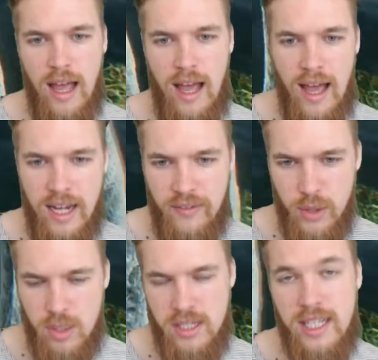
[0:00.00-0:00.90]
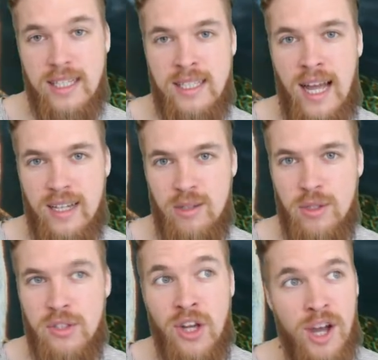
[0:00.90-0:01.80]
And if I do a sneak attack, it'll
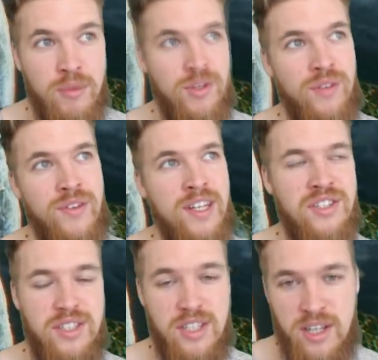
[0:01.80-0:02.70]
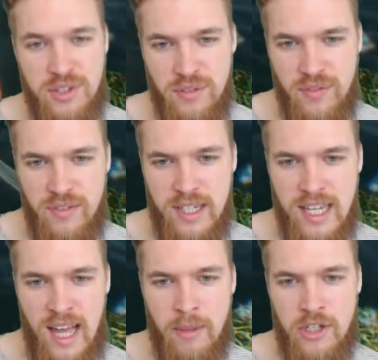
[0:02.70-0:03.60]
do times fifteen. So that's one hundred fifty
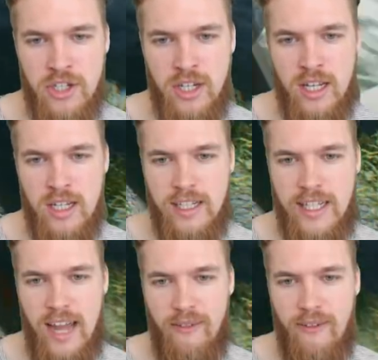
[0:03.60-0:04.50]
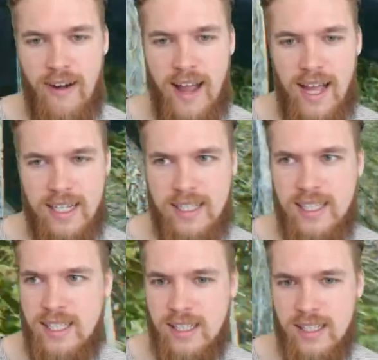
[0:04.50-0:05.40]
damage. Get
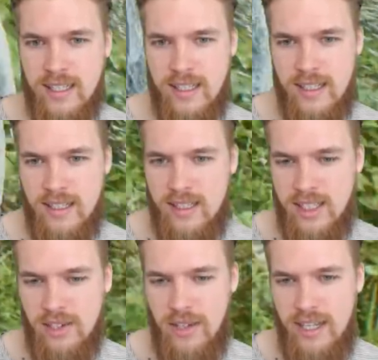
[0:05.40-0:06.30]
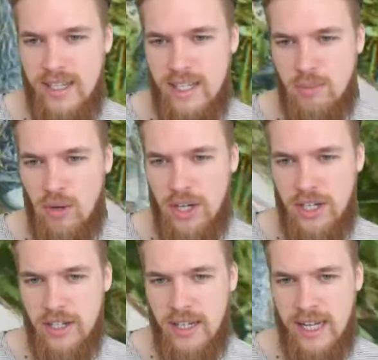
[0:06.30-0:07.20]
wrecked! So it is pretty
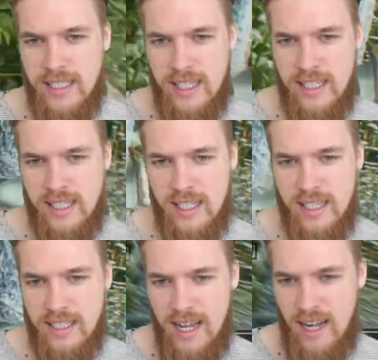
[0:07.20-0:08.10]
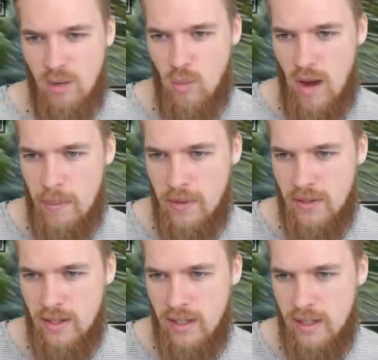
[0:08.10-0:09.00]
good as a sneak attack
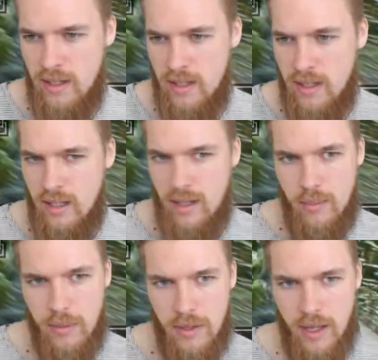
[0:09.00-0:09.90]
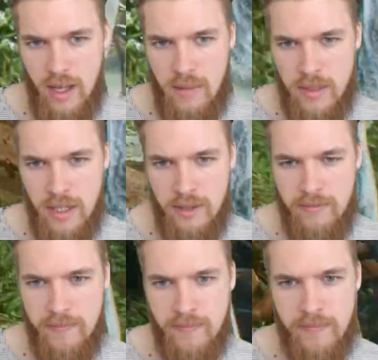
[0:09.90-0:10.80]
weapon. But, um, you know,
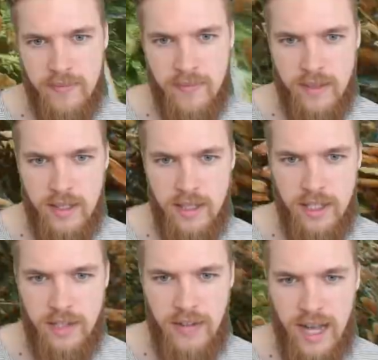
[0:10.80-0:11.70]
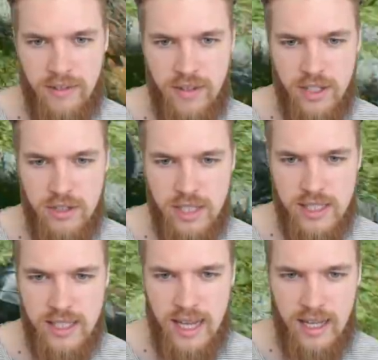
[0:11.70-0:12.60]
you don't have to use it
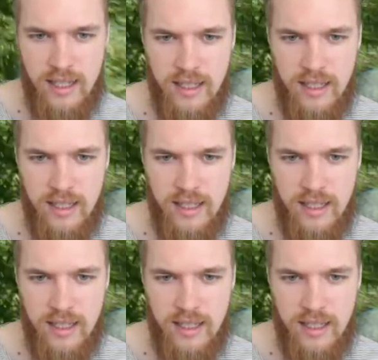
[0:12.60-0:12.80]
as that.